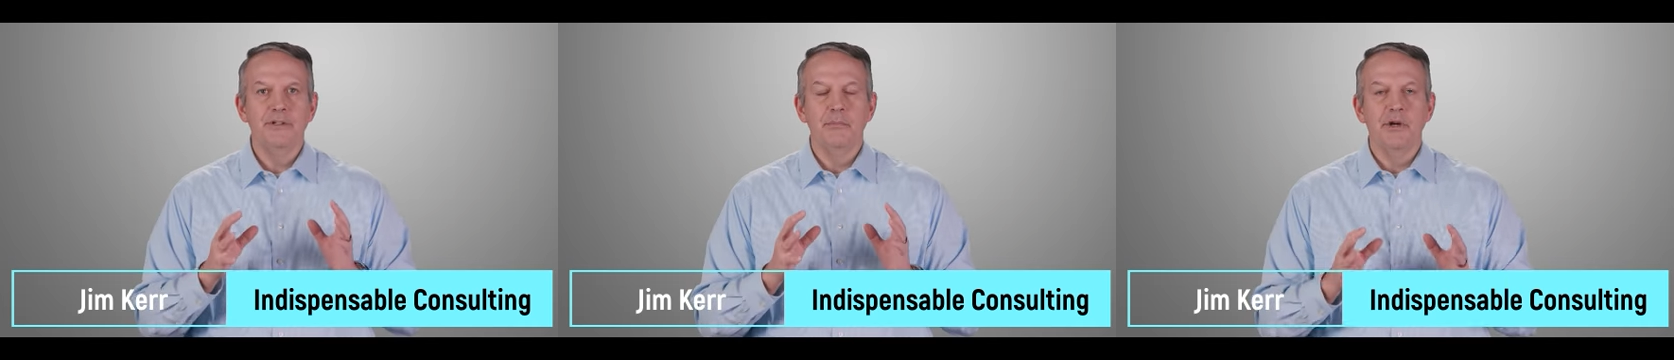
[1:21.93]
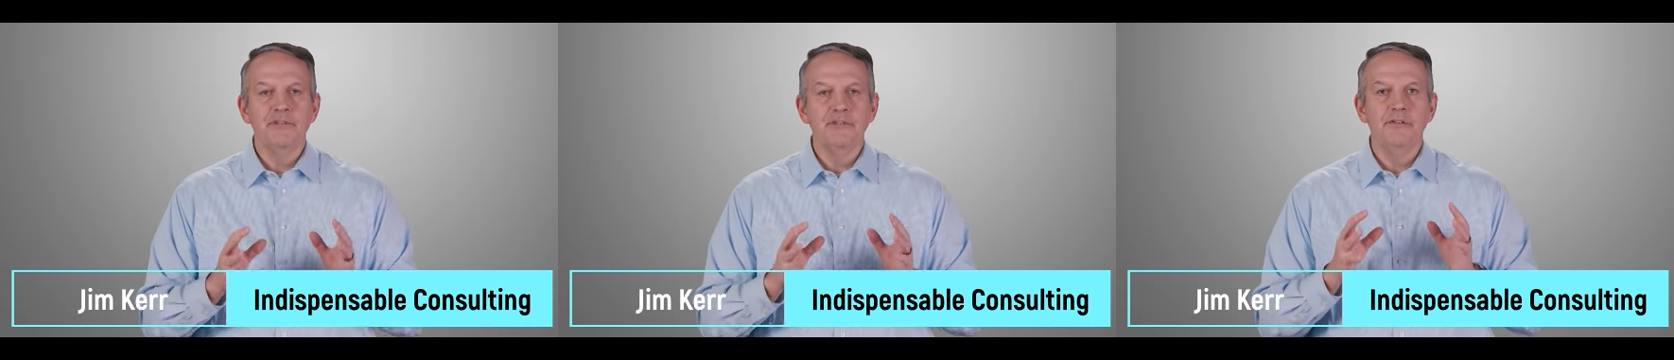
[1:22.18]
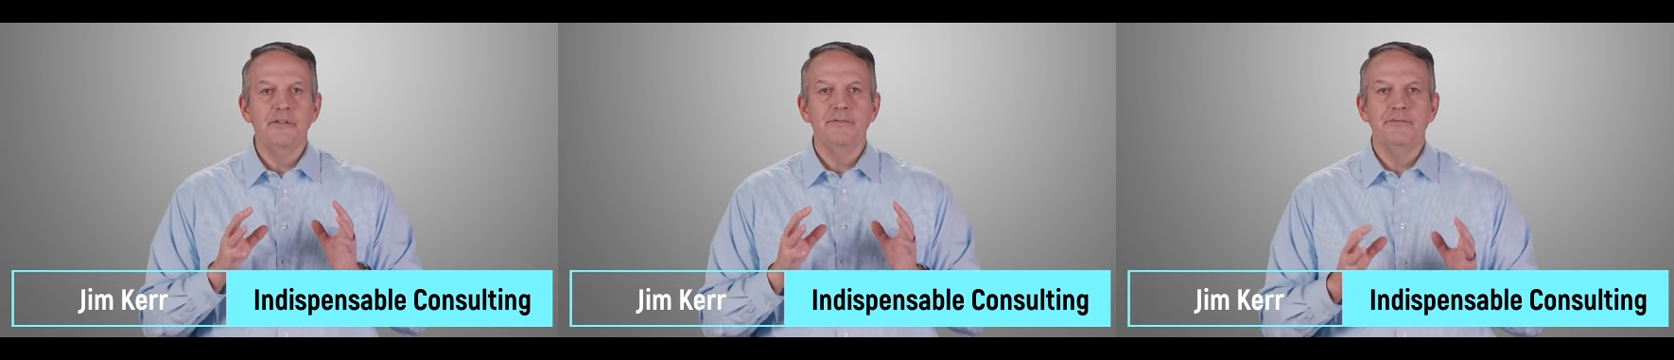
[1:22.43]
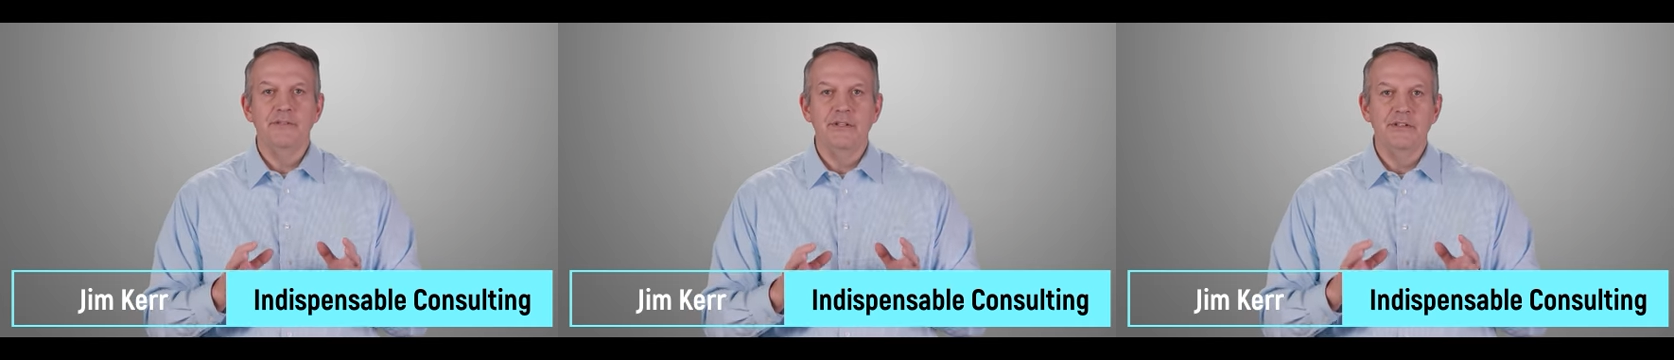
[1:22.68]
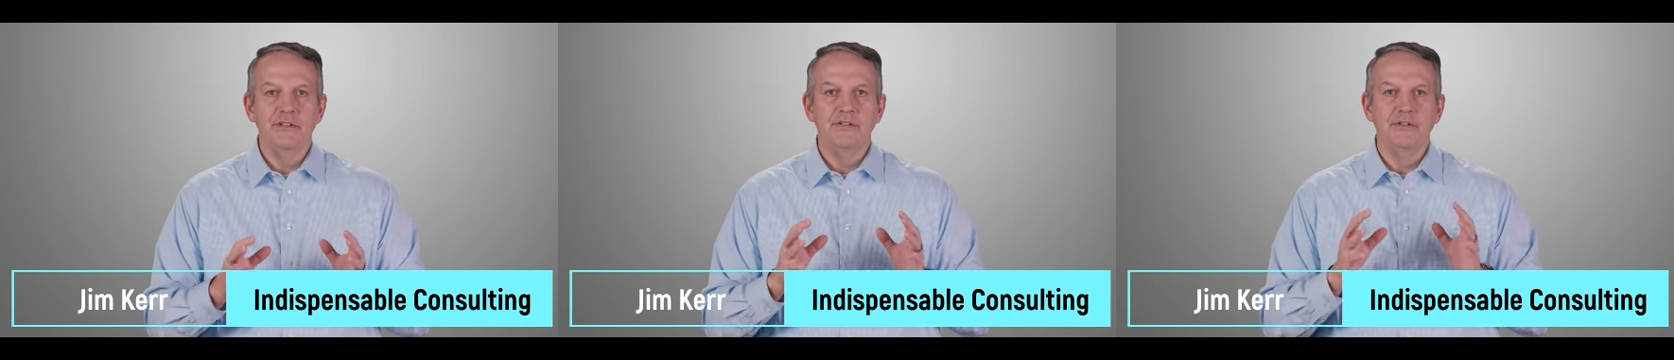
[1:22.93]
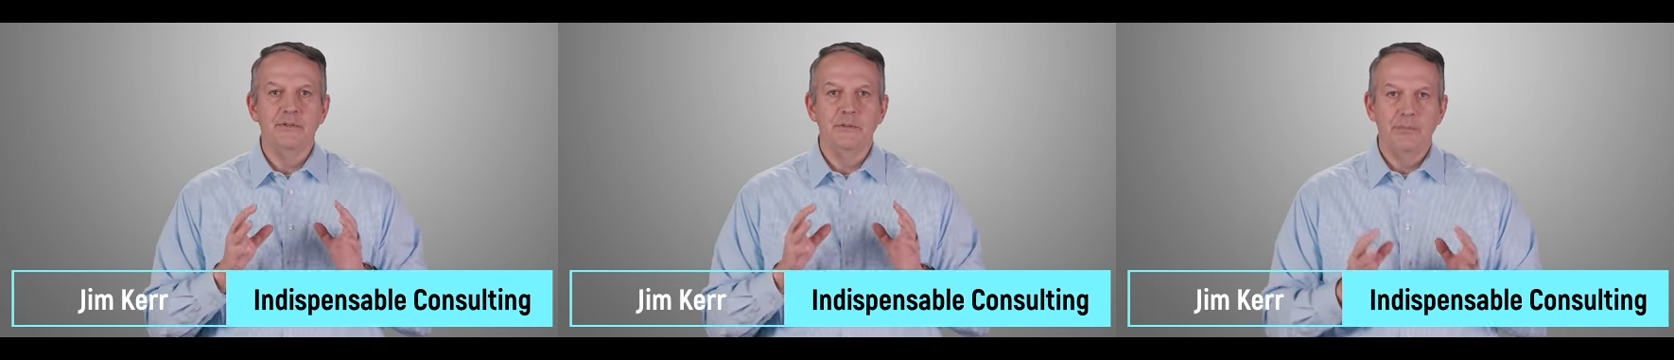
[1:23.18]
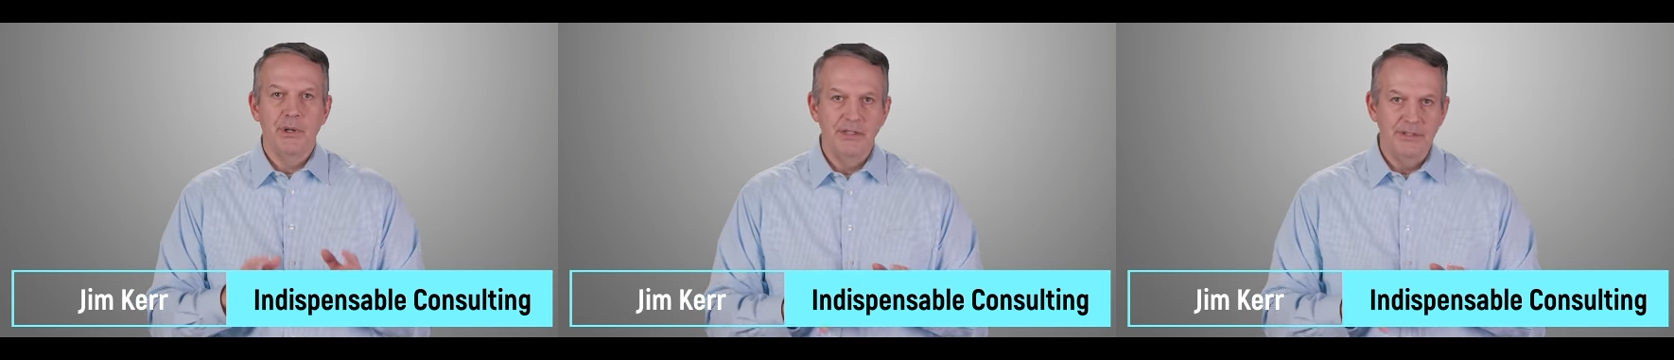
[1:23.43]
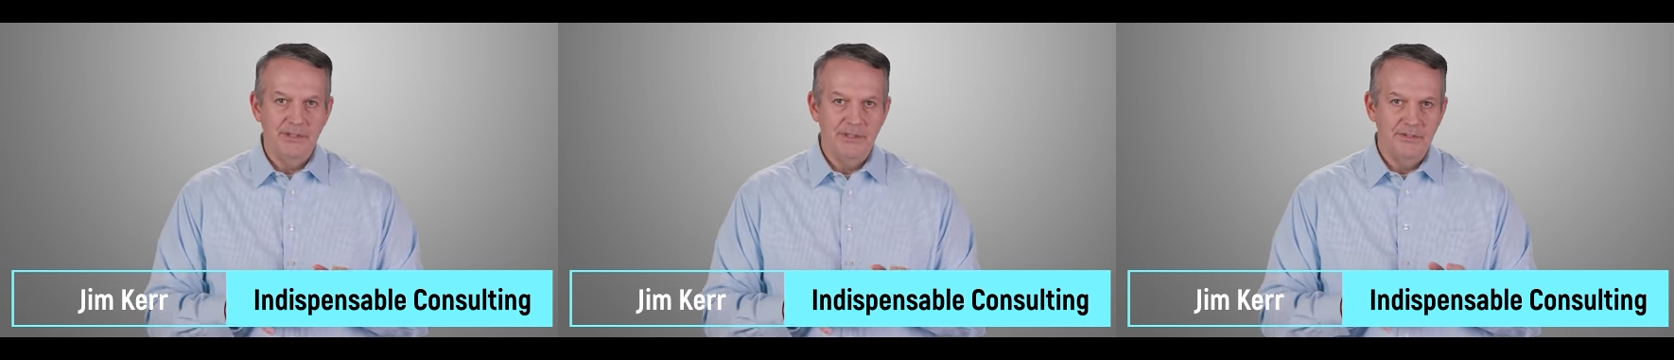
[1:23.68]
to muster the feelings of
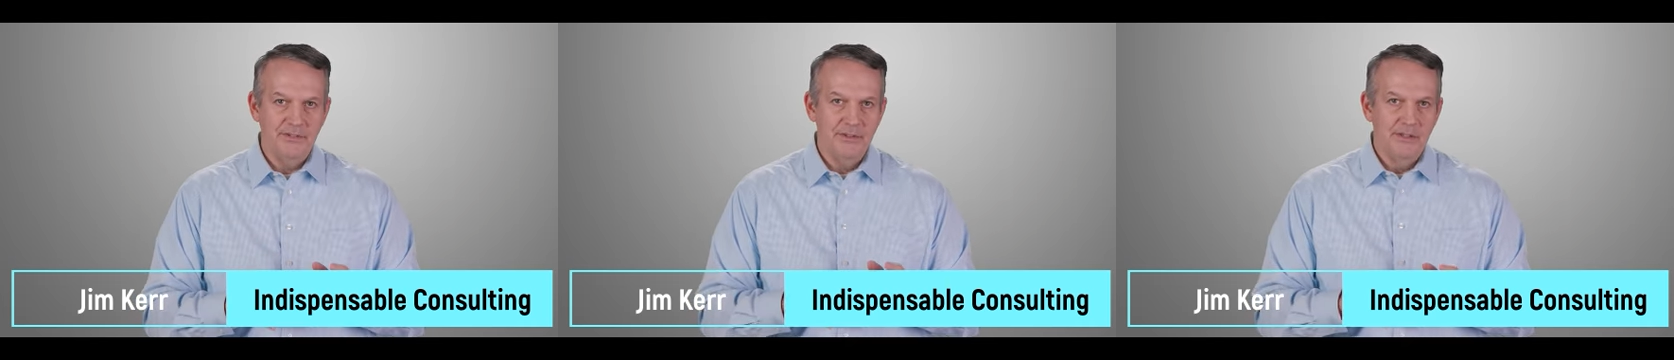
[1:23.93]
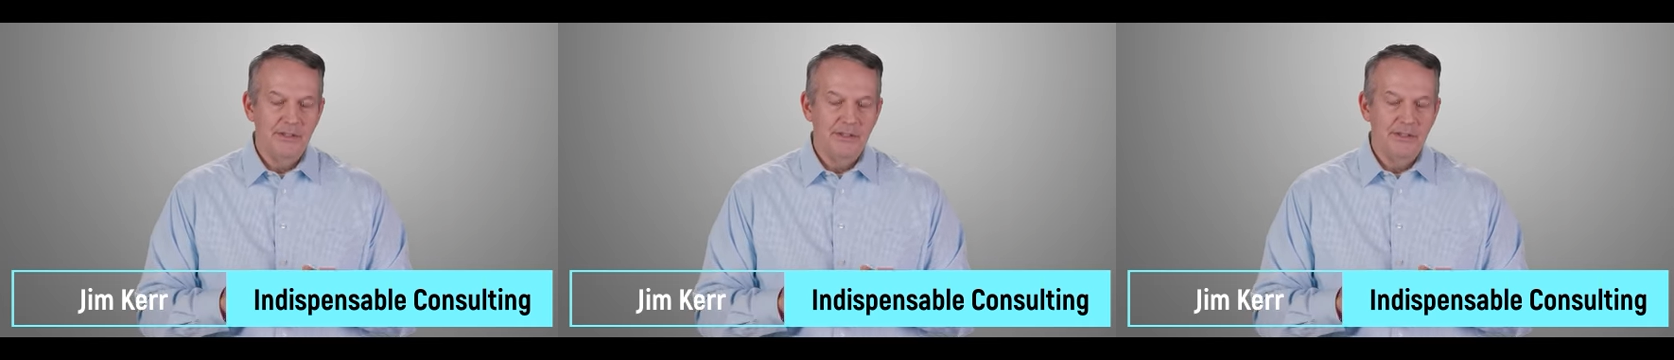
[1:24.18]
abundance.